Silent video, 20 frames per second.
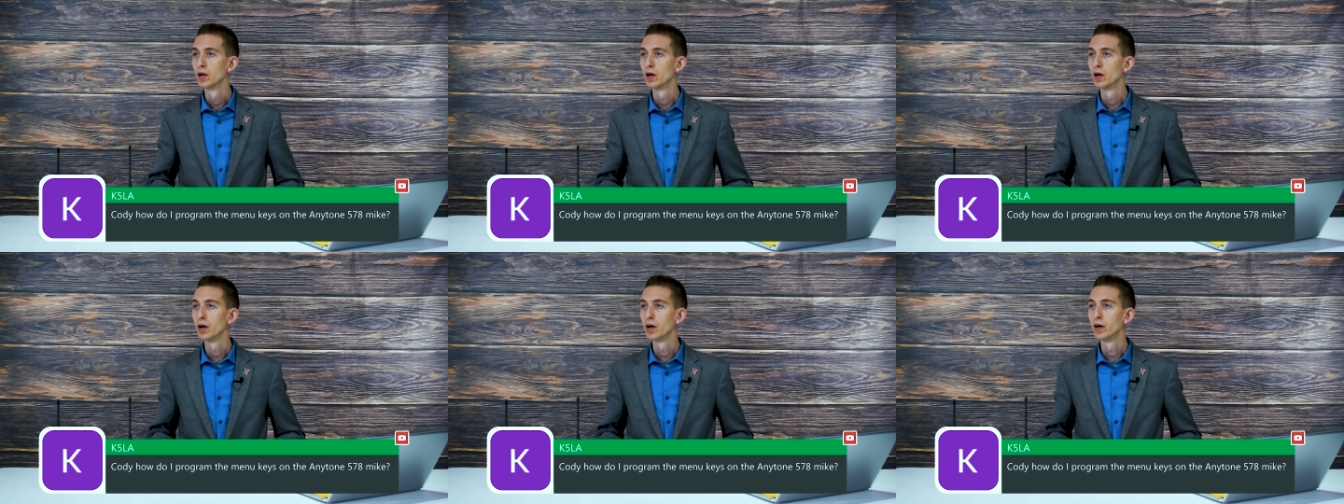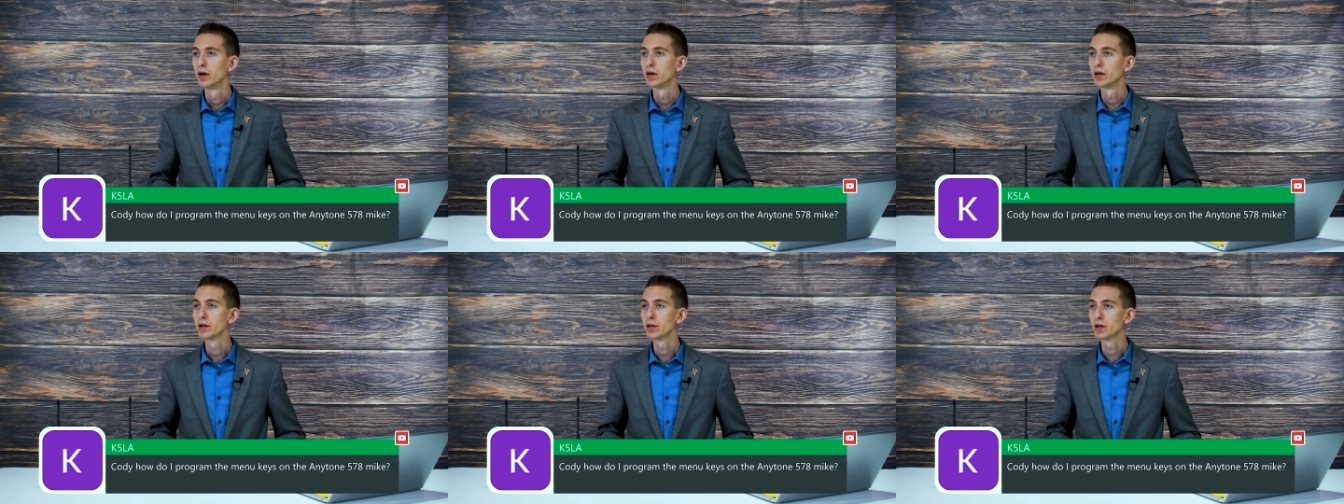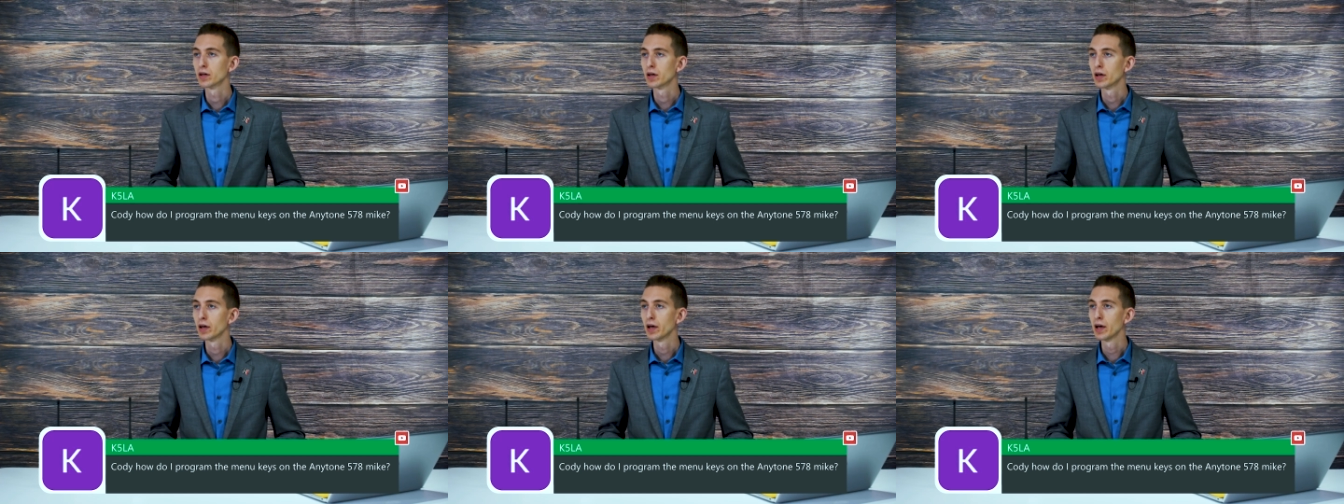Uh,
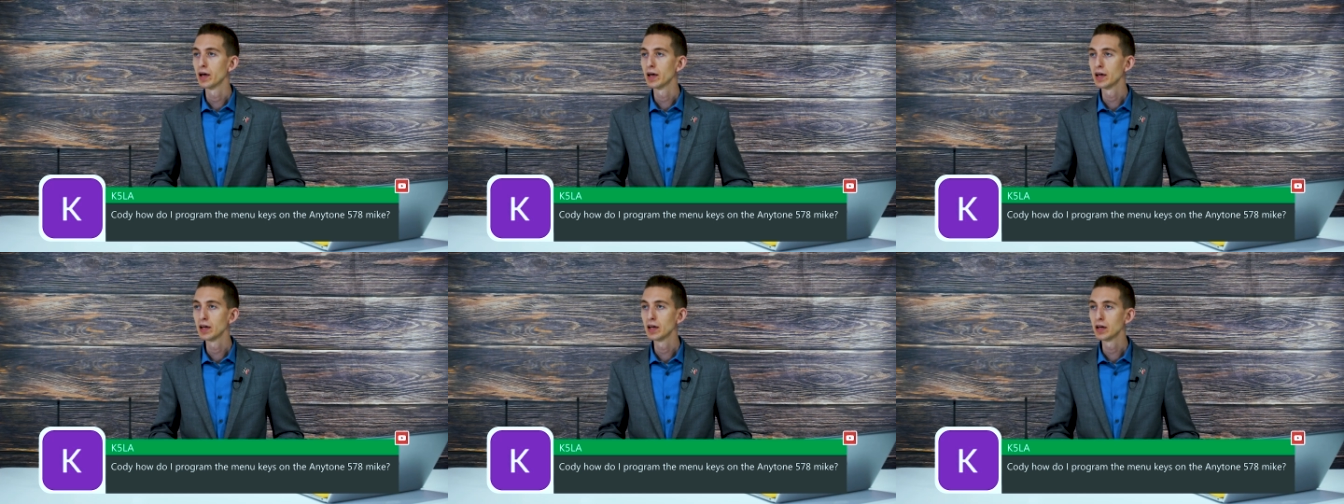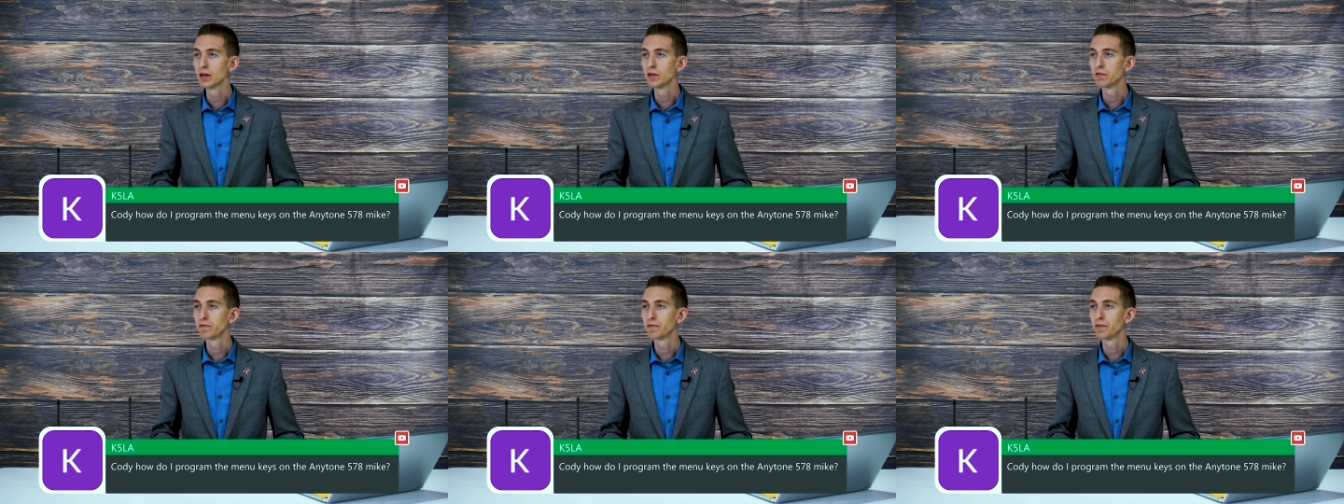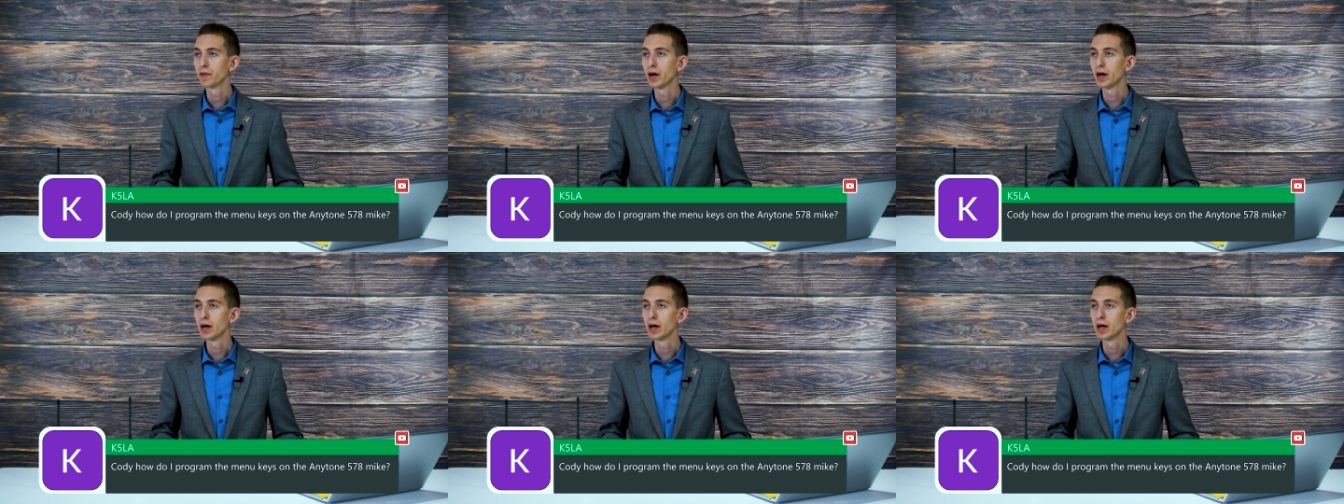K
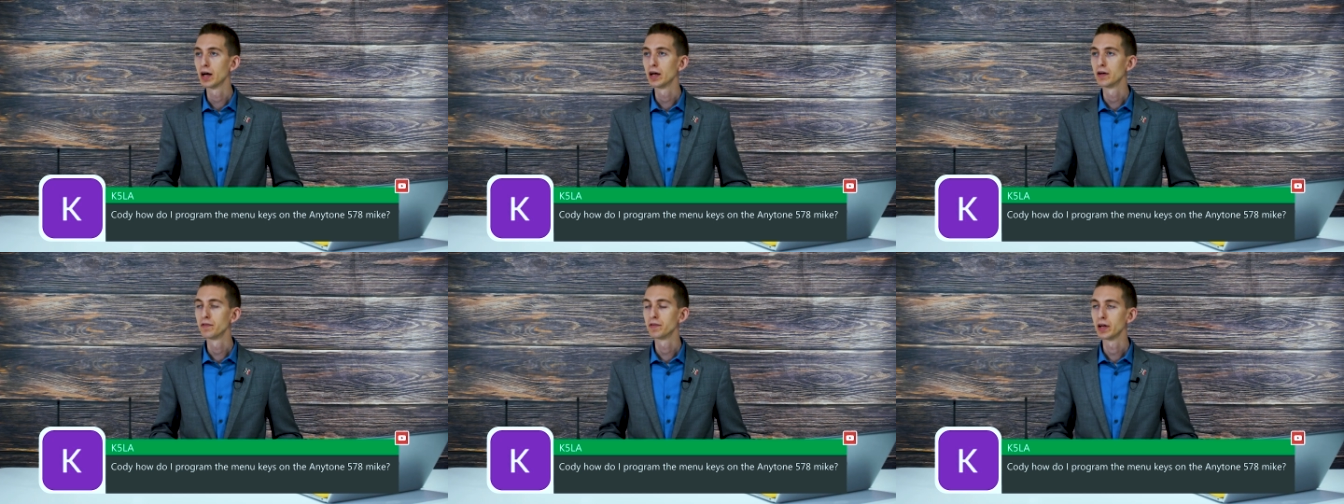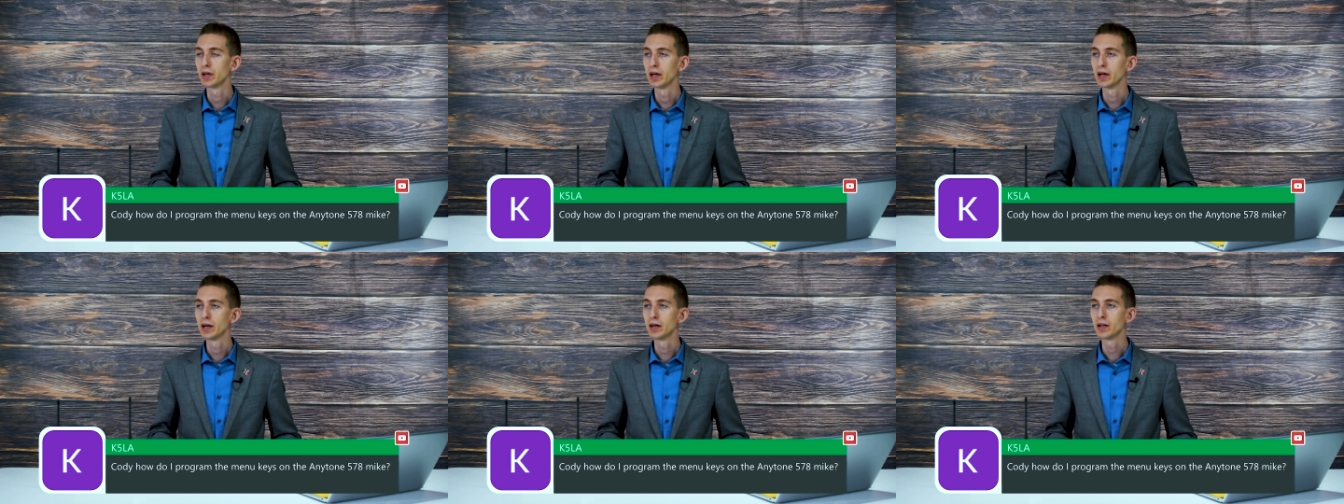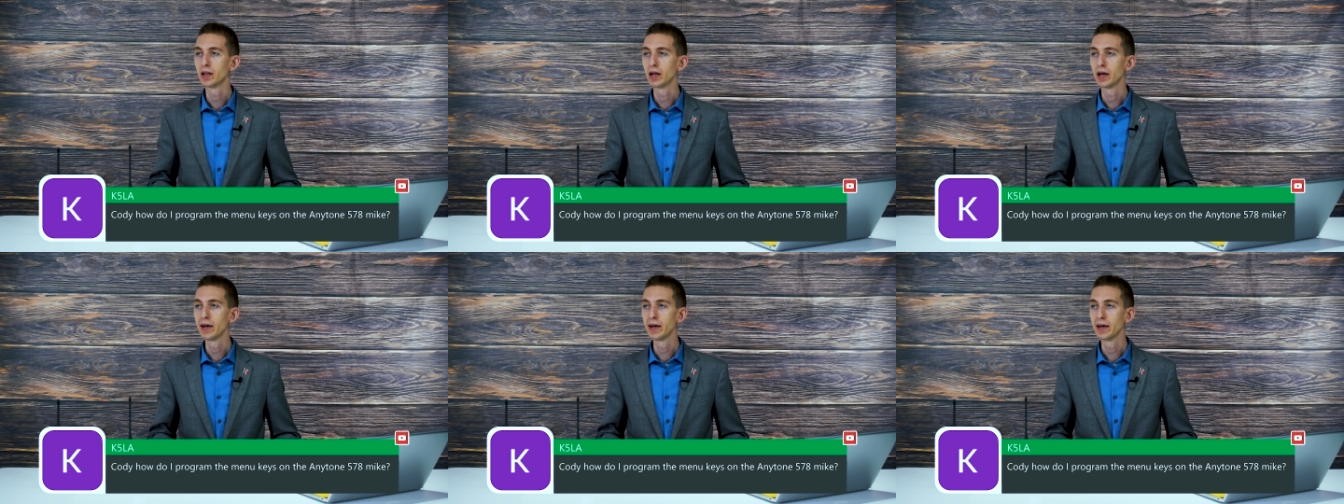five
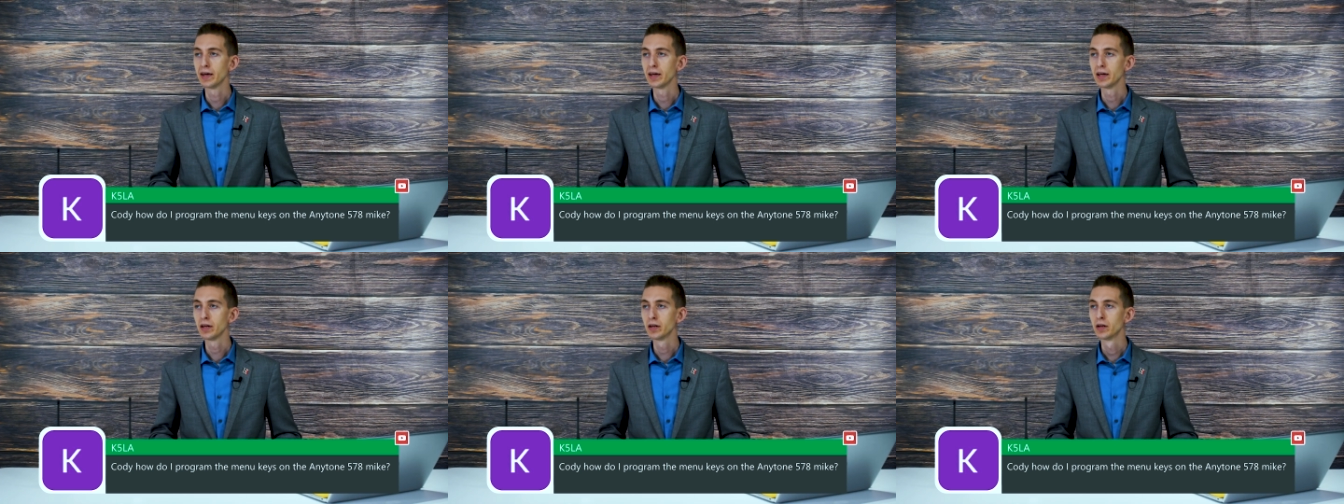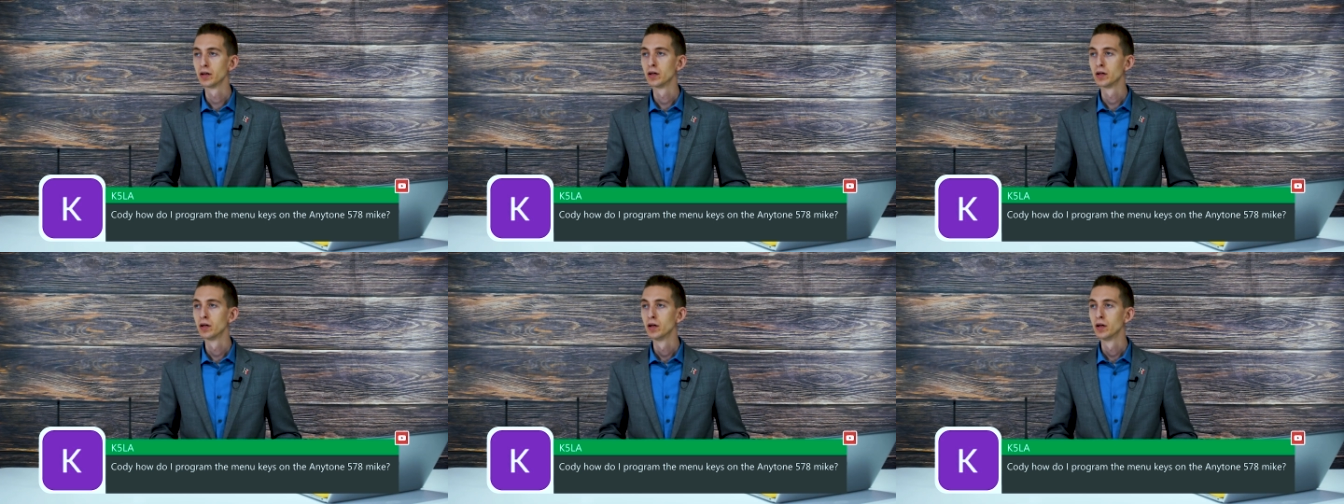L A,